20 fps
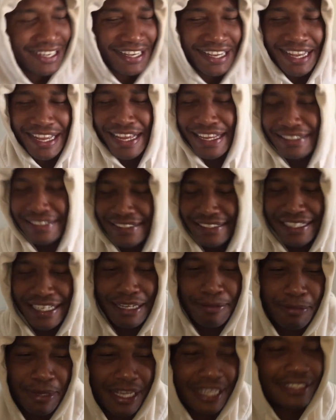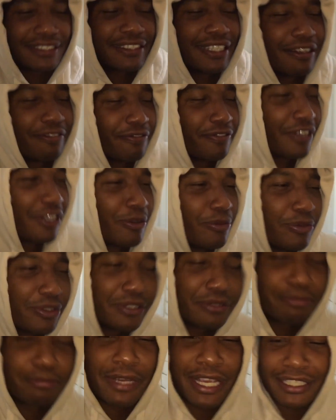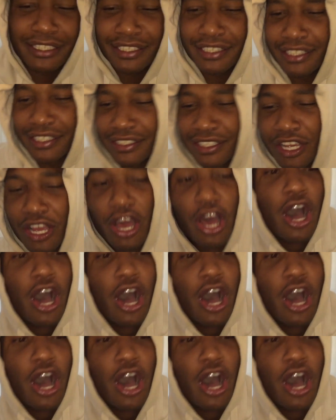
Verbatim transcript: God damn, I gotta stop fucking with them Mexicans.